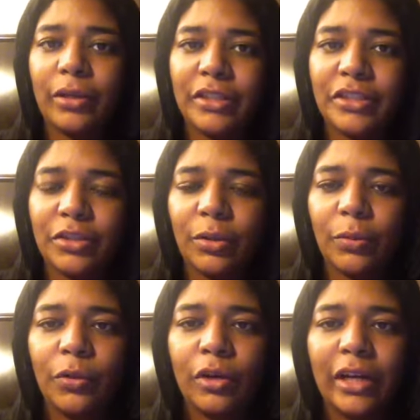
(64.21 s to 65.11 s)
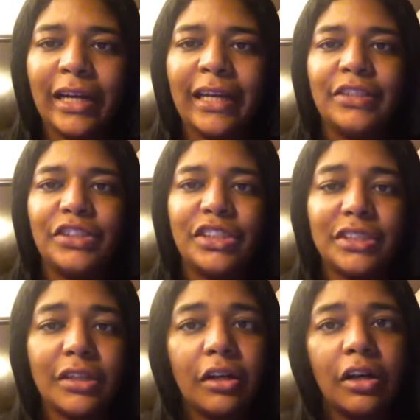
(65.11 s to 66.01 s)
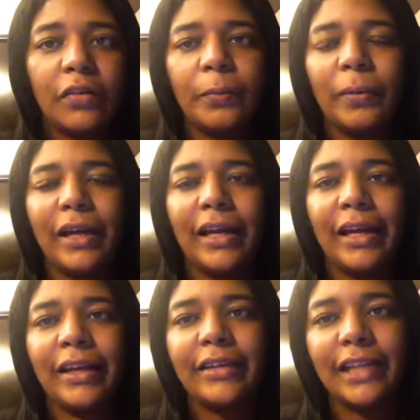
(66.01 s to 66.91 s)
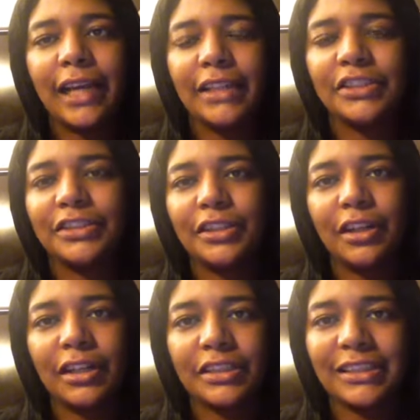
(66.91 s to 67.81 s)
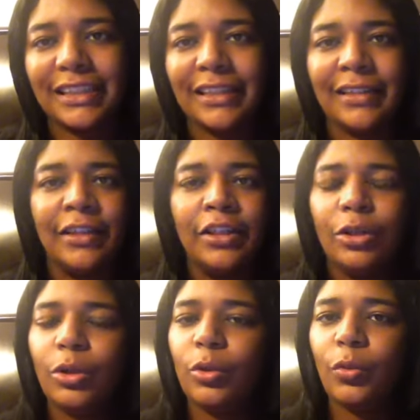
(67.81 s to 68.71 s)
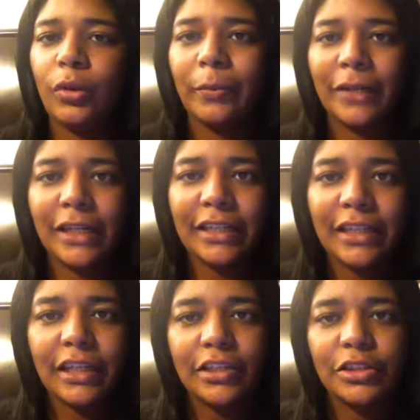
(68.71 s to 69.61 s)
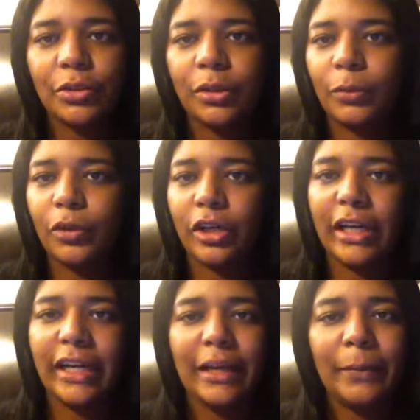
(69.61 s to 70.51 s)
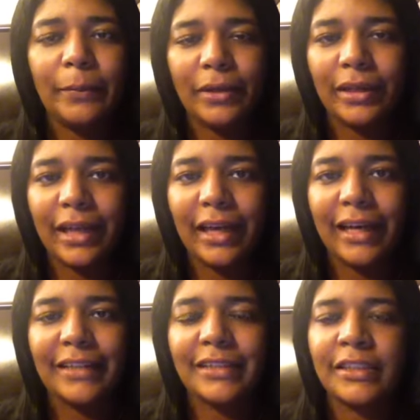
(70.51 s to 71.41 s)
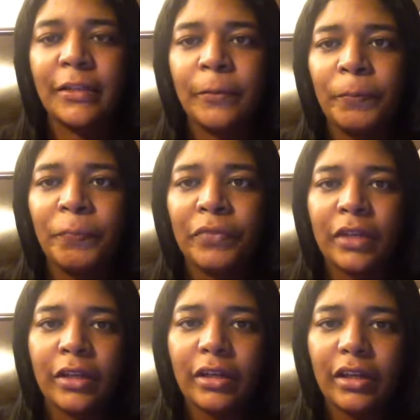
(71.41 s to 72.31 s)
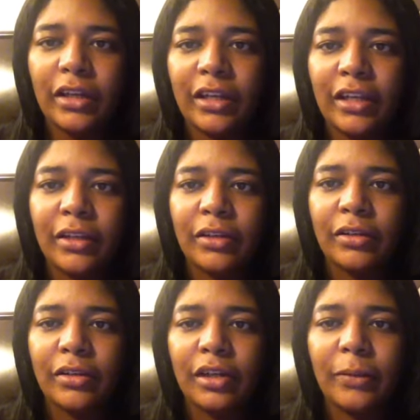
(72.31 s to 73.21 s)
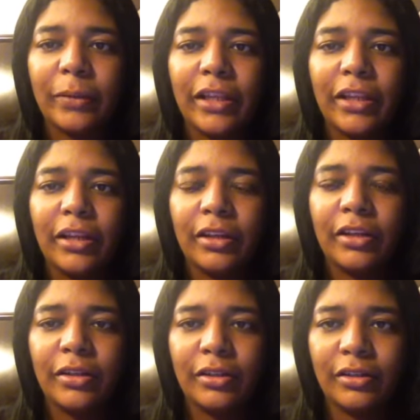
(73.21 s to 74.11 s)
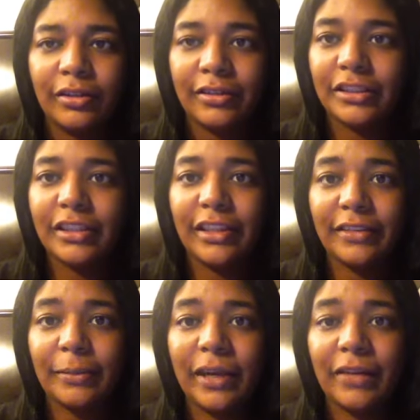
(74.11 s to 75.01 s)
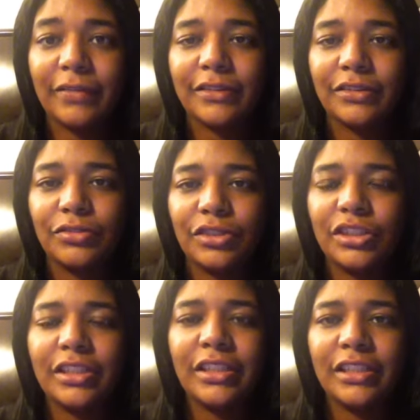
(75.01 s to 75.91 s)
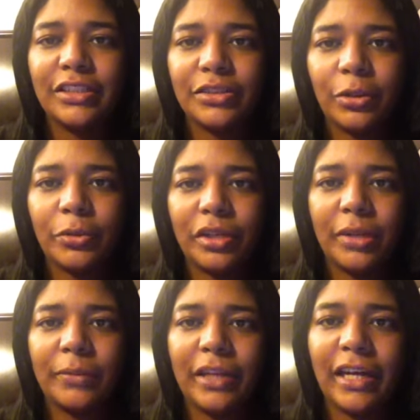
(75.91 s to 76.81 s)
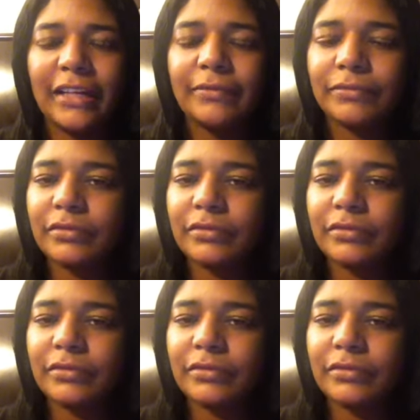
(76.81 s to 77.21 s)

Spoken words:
Enzo Amore, she was cut off by Dash and Dawson, who were mocking Enzo Amore and Big Cass. And Carmella, she let them have it. She told them that